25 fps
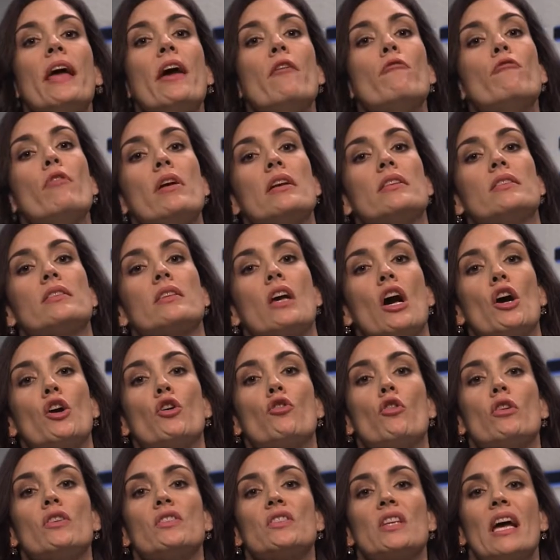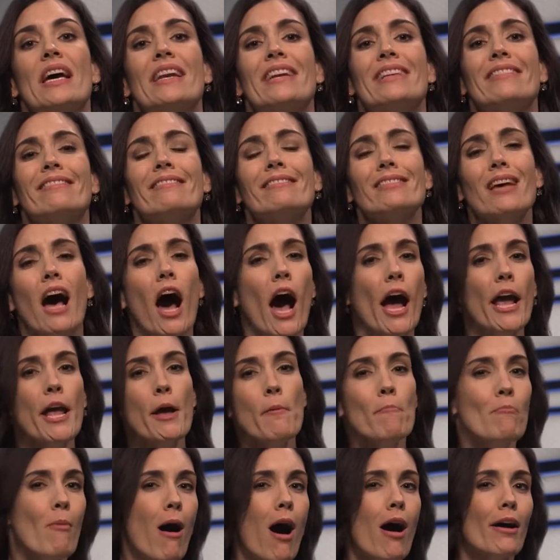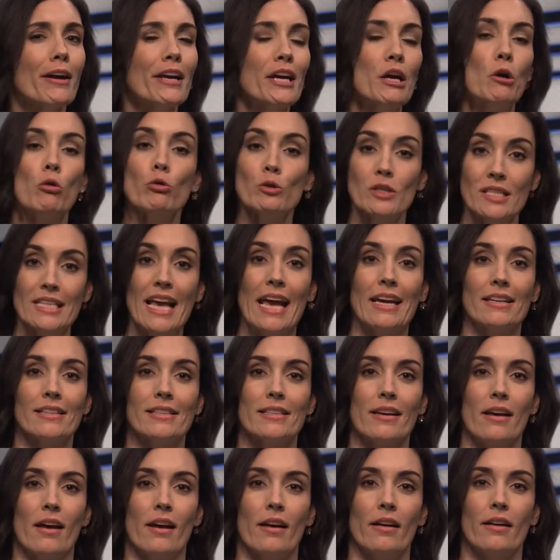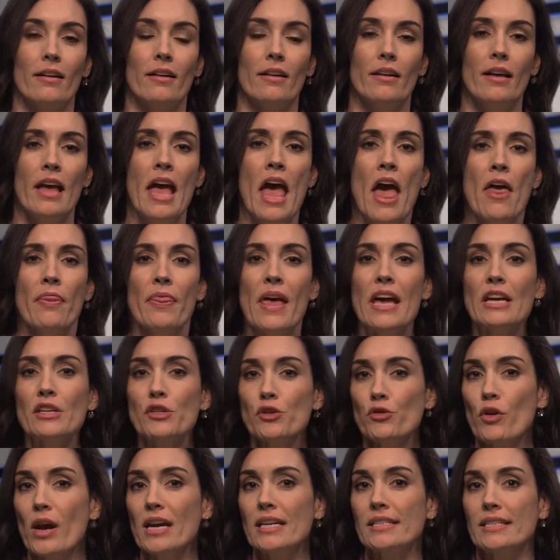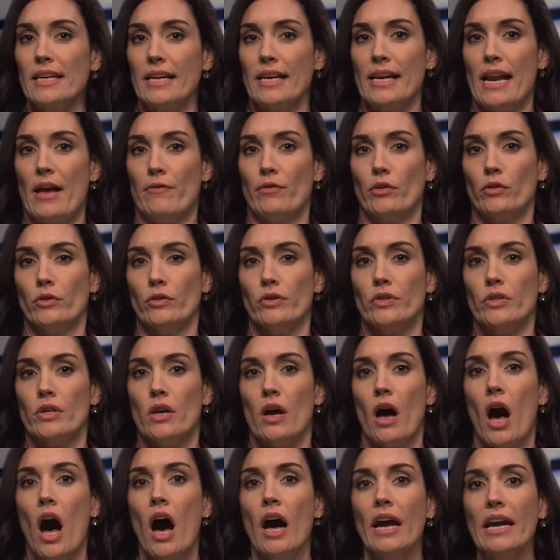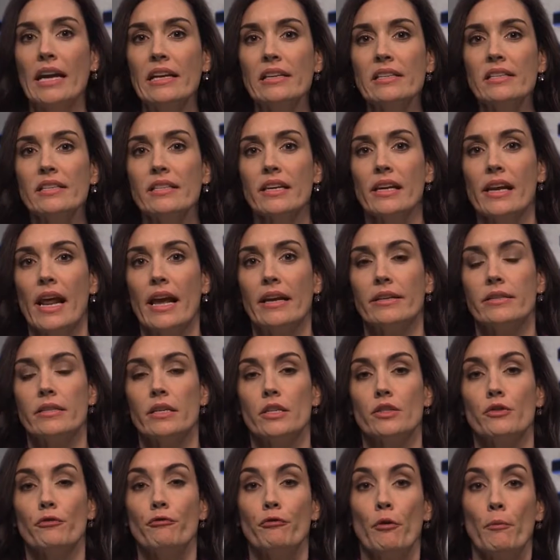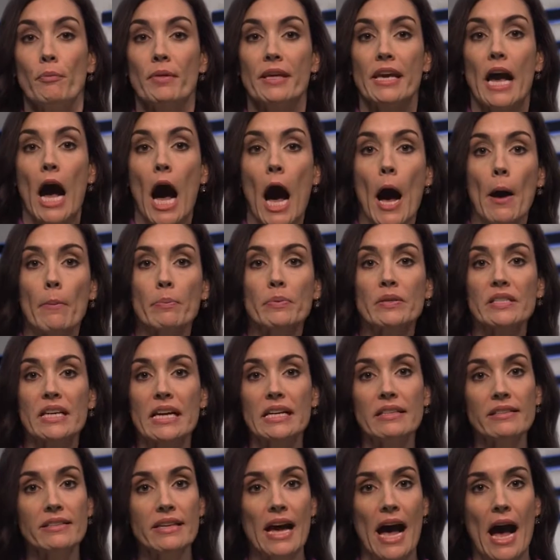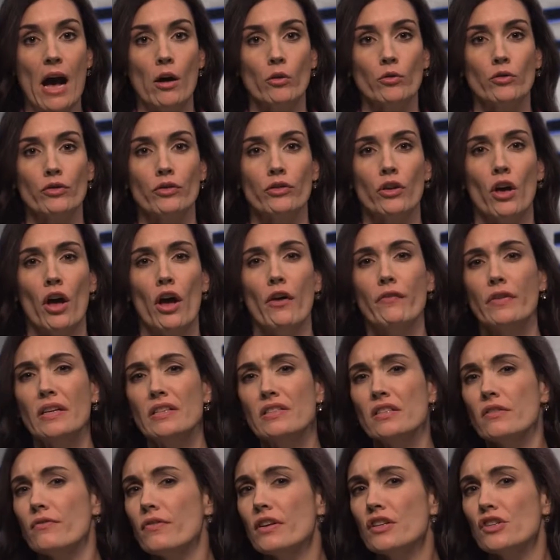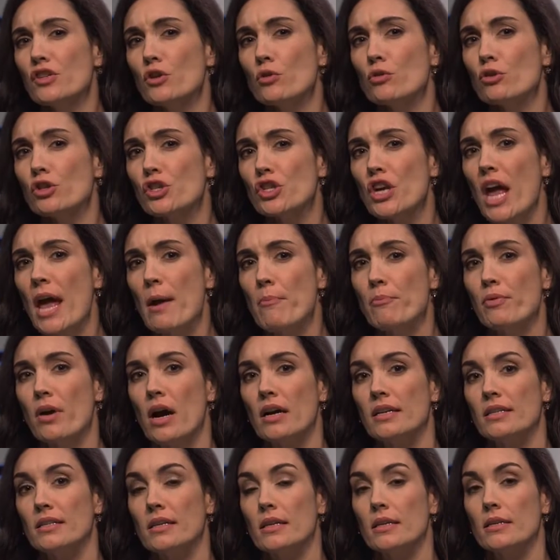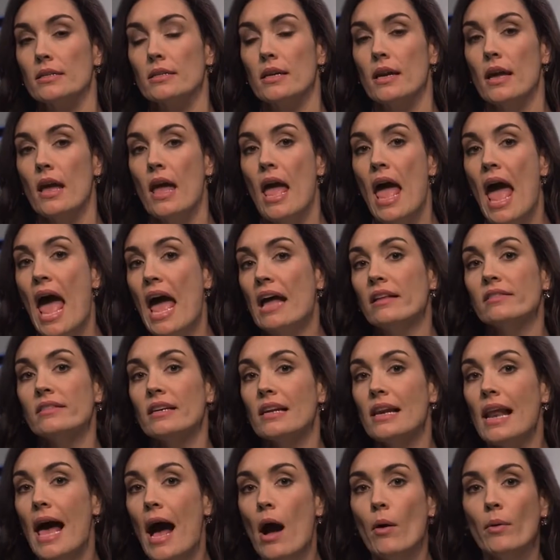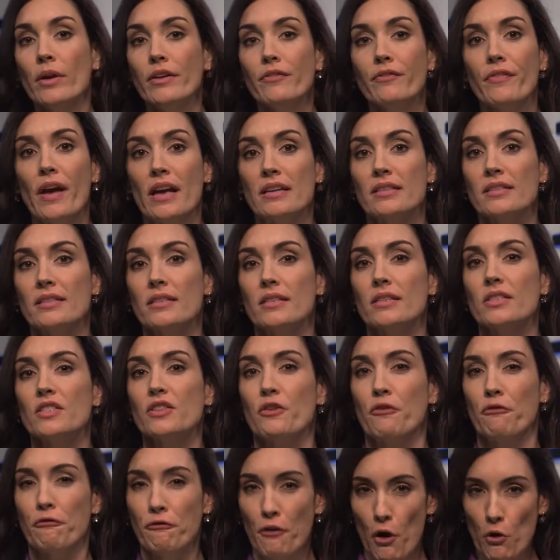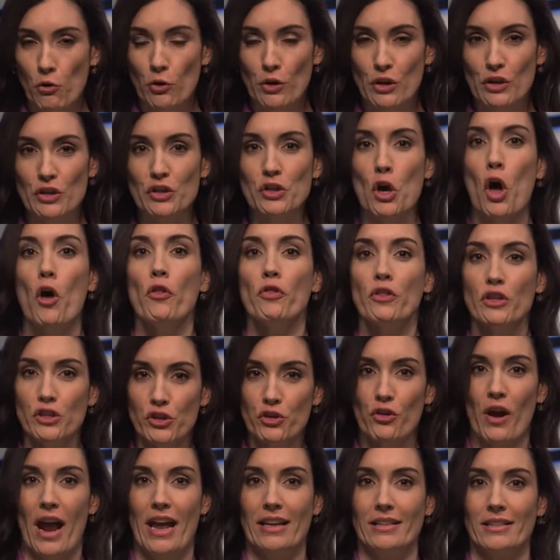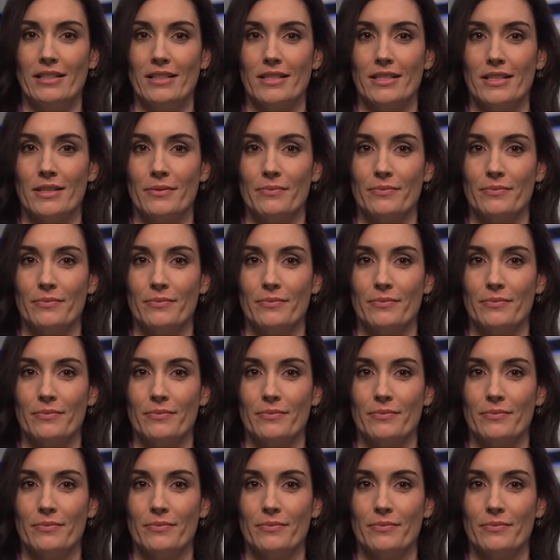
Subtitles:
their risk across an entire market or sector. Their trading levels are insulated from the ups and downs of individual share prices and allow investors to focus on the trends.